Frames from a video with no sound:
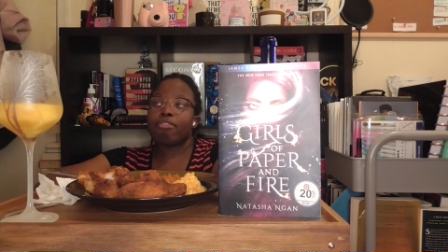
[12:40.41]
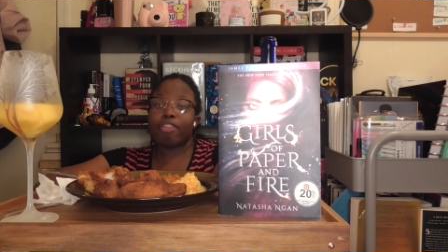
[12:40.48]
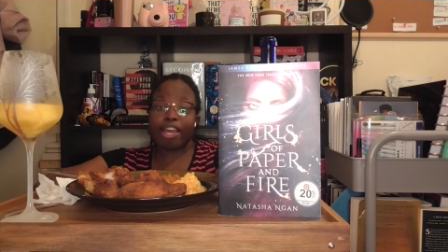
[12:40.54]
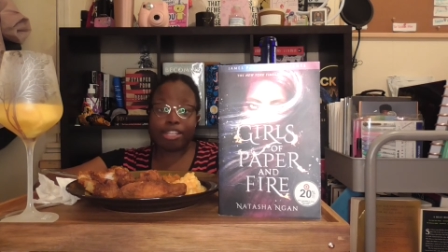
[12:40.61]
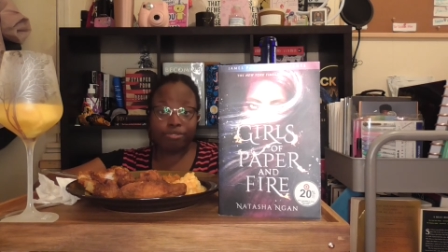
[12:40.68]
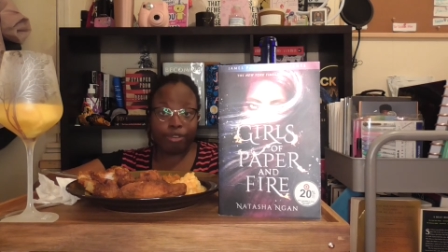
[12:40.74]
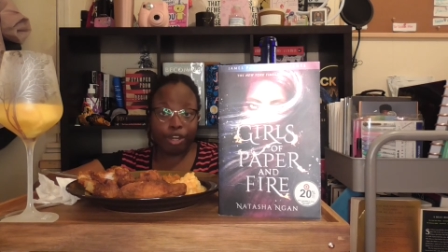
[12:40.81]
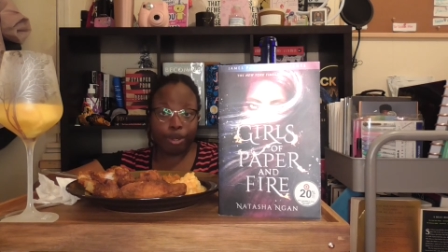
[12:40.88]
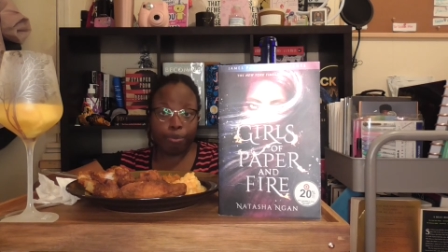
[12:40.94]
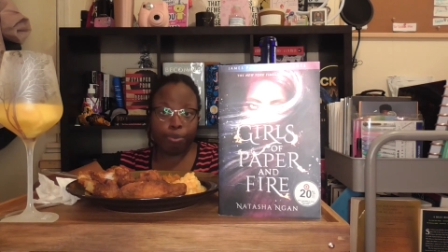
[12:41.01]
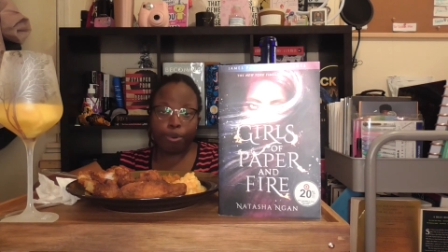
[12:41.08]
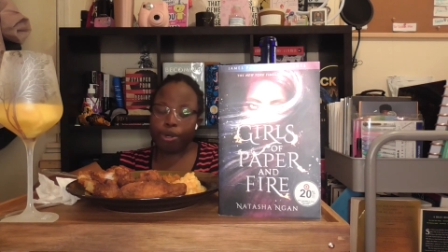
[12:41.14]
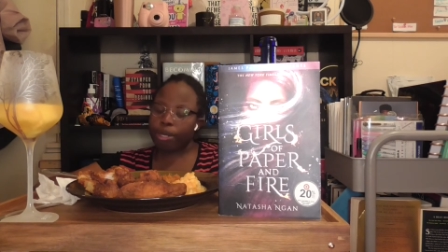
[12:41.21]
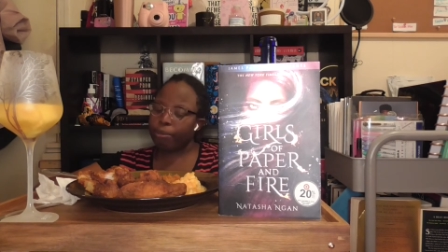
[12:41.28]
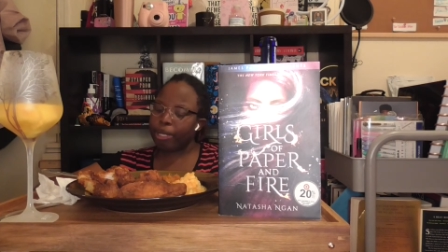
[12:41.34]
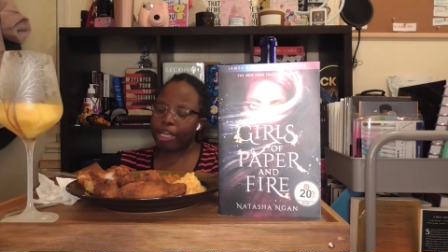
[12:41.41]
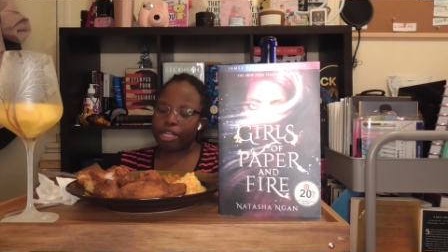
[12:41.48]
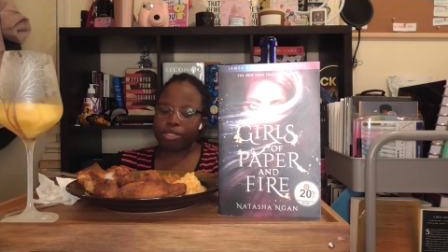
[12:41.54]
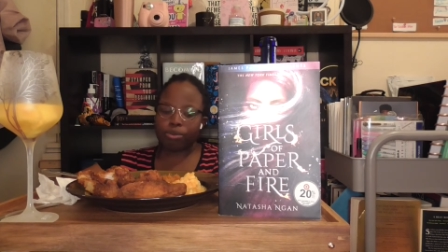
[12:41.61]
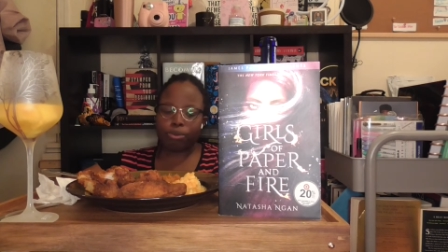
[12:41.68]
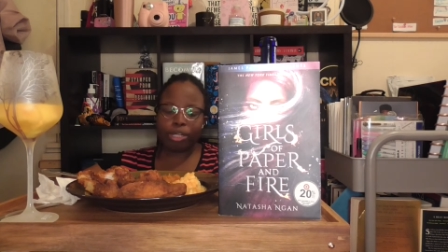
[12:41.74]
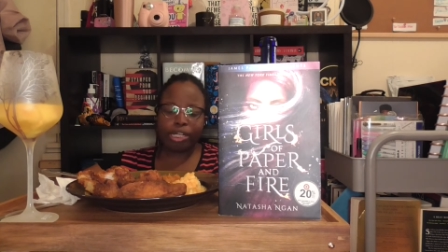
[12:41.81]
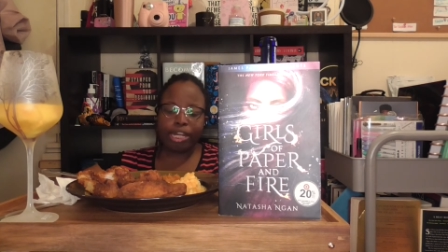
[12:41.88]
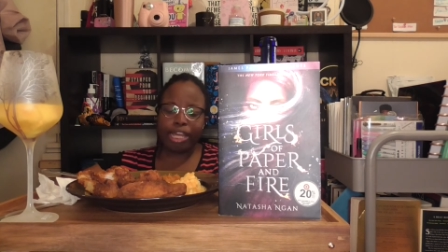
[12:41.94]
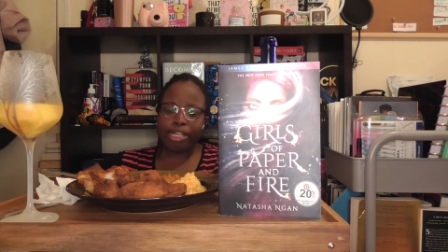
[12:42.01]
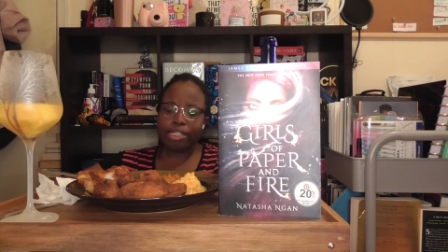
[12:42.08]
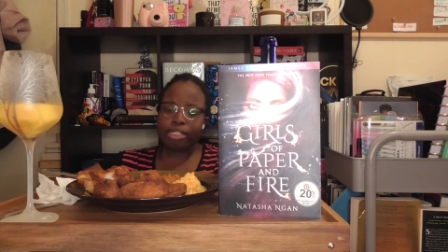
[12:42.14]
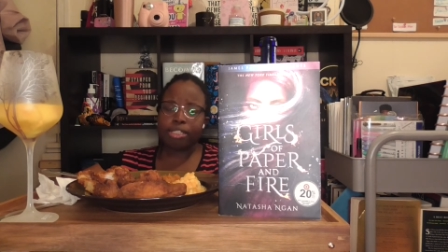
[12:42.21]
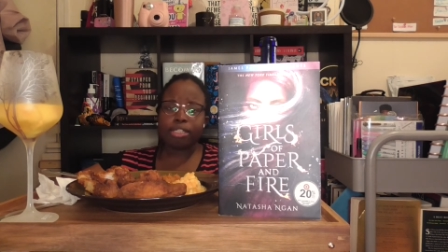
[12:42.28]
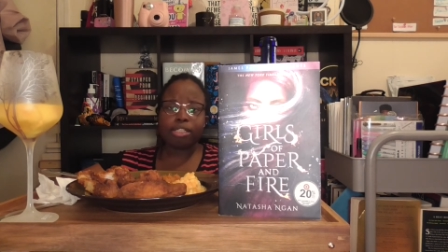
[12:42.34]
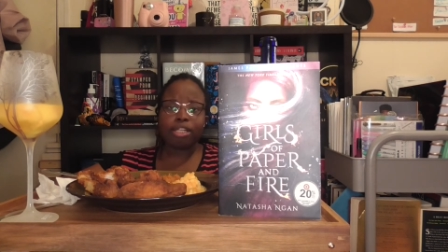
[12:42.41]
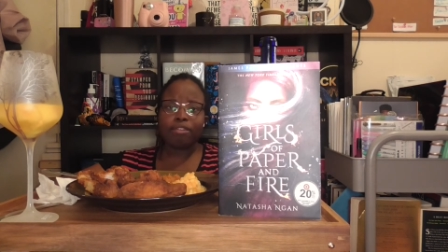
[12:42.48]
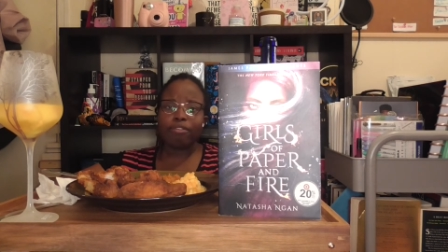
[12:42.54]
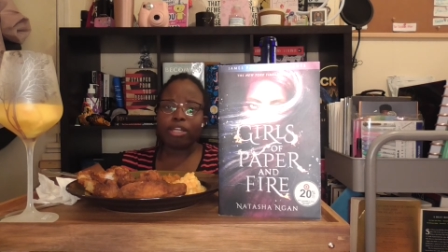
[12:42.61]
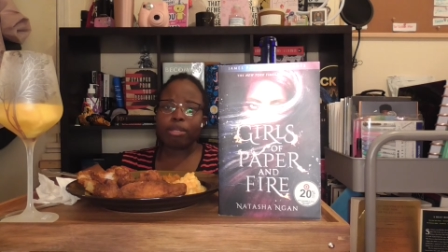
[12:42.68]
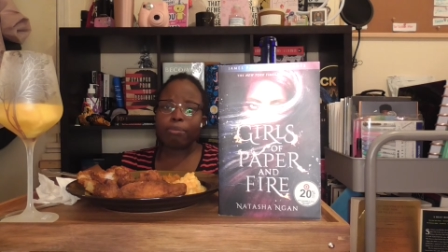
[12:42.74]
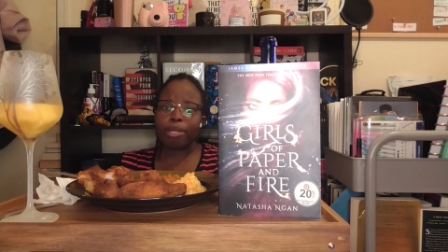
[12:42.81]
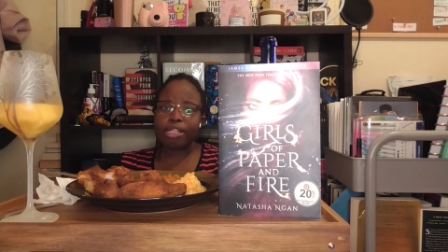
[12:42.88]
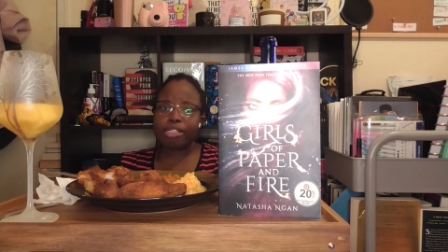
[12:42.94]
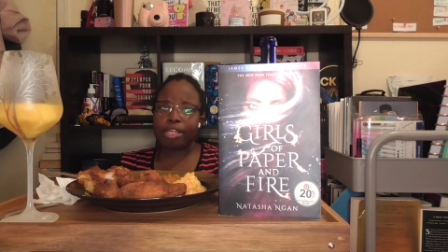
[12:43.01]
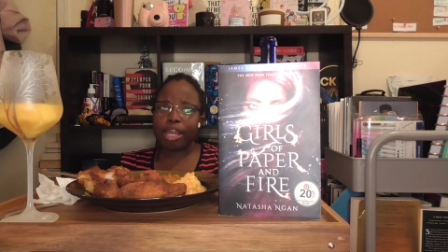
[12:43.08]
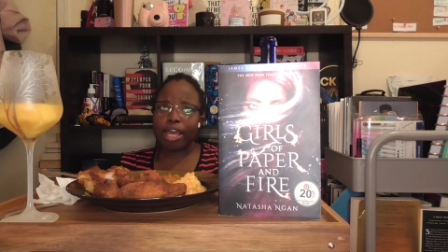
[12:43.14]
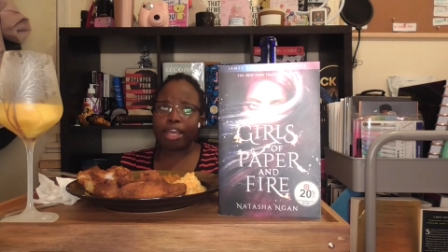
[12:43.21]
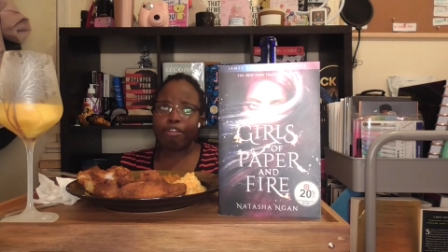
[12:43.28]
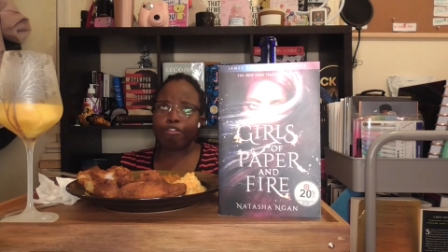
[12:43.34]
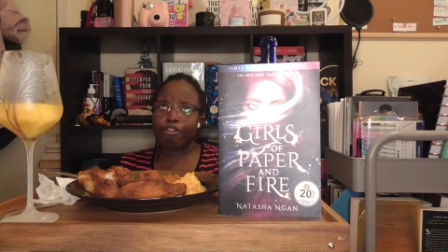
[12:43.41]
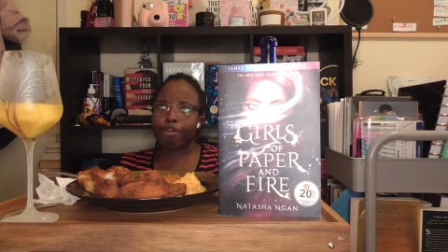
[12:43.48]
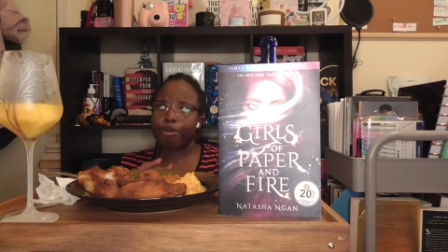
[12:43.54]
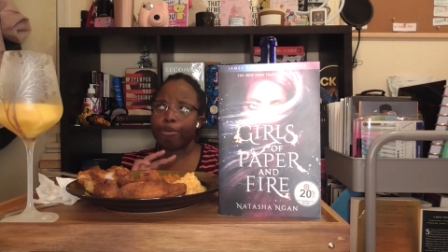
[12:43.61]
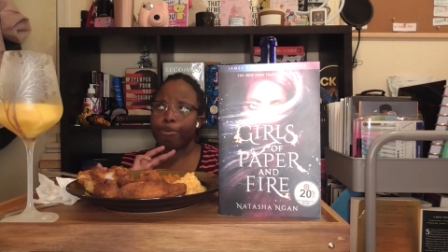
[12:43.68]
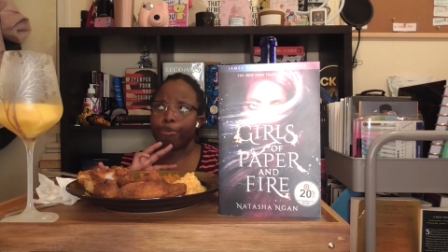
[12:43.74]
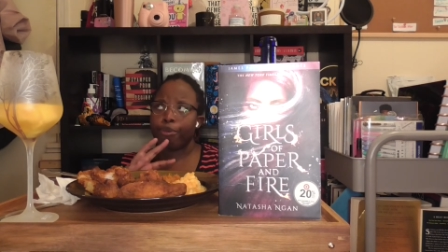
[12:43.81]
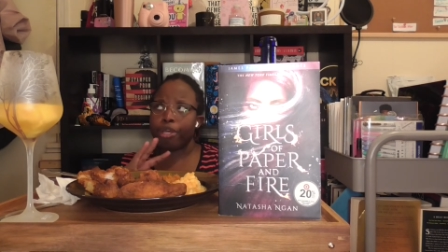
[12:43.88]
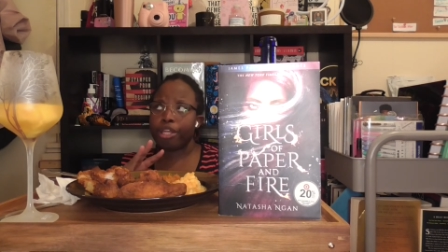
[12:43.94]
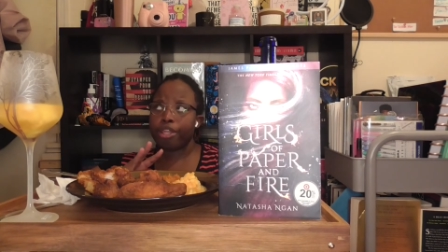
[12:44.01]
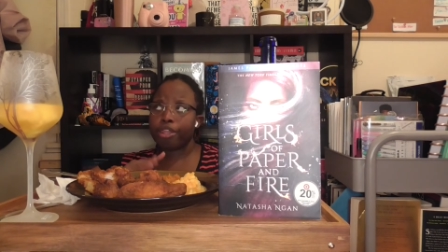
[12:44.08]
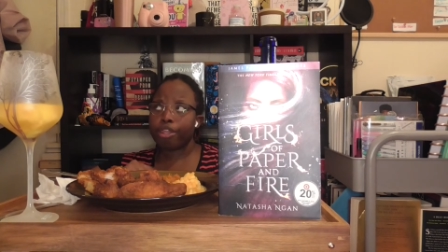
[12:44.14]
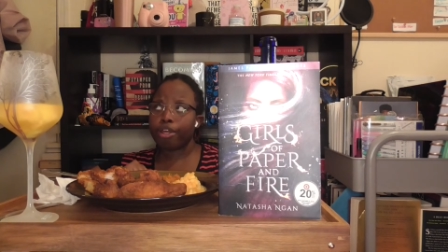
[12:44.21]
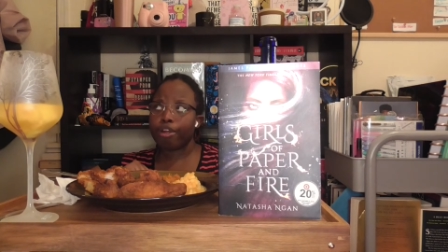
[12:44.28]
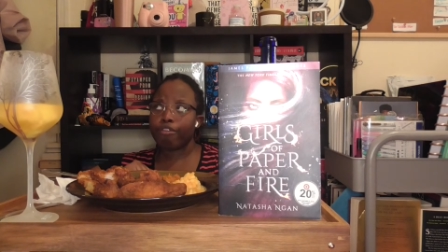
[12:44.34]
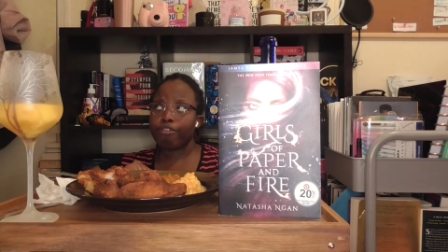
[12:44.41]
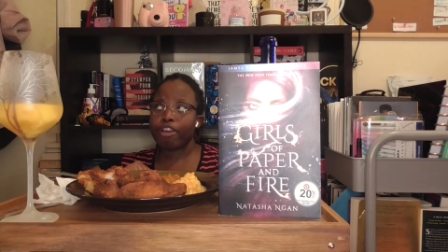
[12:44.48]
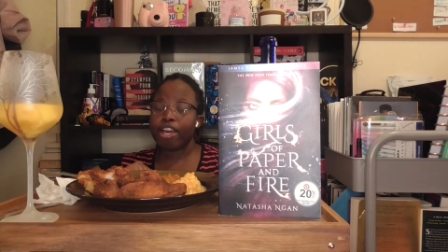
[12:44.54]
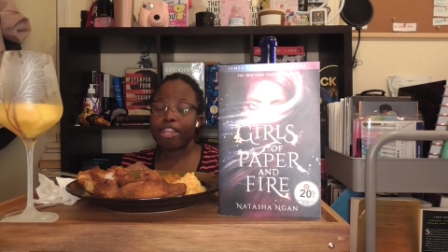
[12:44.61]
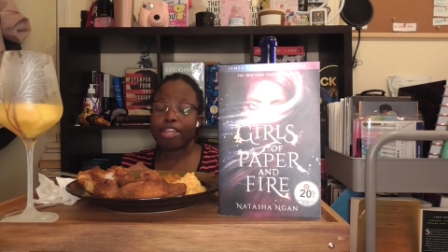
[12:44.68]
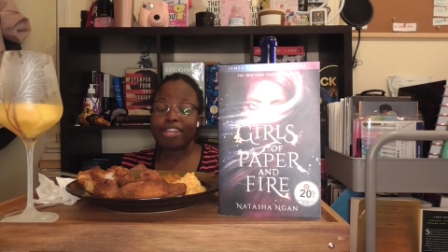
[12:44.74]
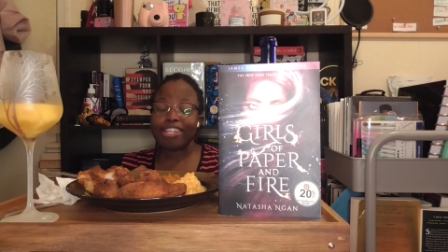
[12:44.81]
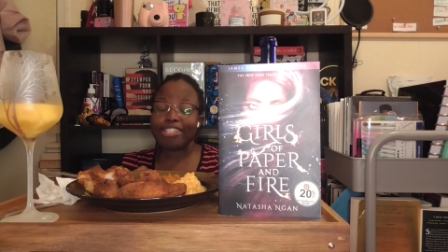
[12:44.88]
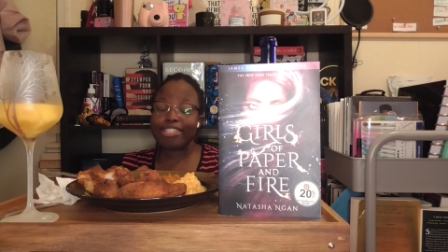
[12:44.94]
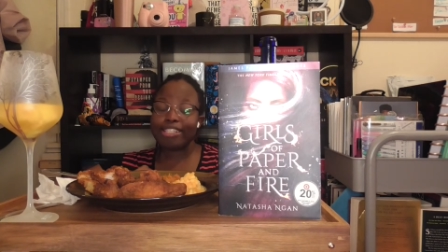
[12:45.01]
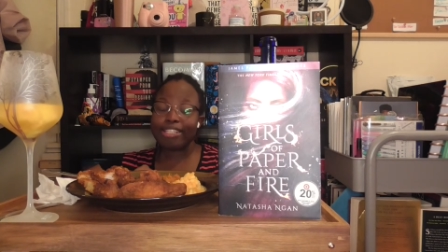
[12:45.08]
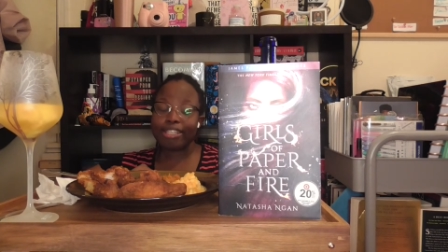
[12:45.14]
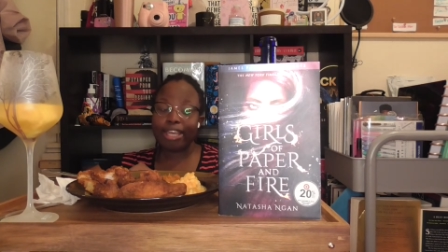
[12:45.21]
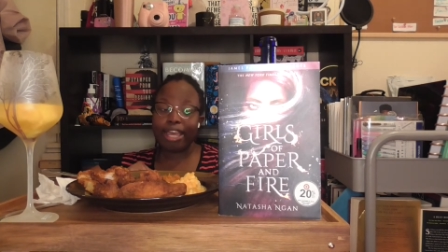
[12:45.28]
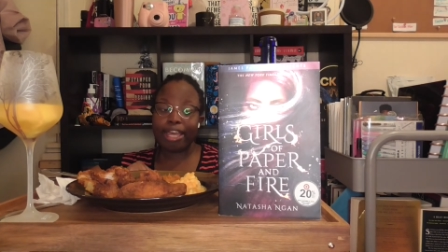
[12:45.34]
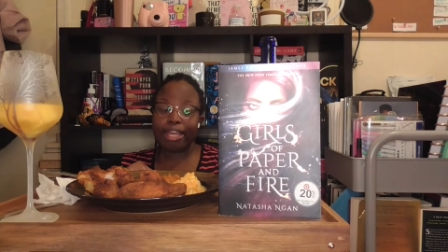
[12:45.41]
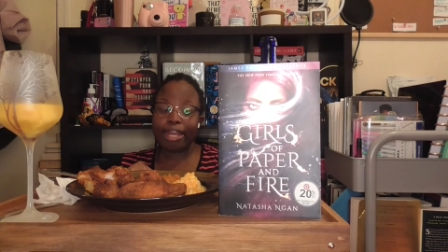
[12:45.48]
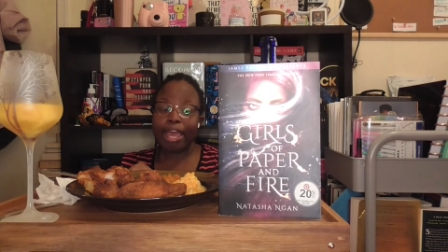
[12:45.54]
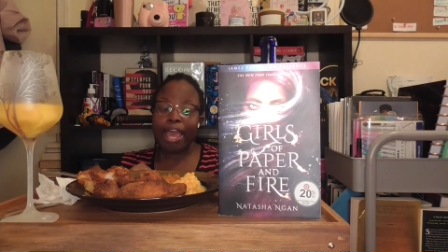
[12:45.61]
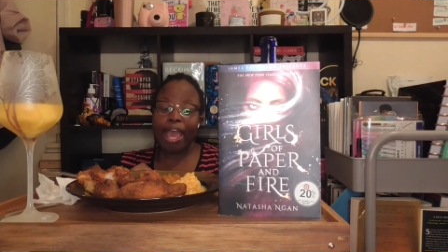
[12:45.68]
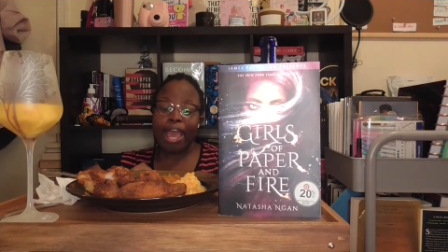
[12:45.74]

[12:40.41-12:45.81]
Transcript: that's very important because one day she's just living her best life with her father and Tien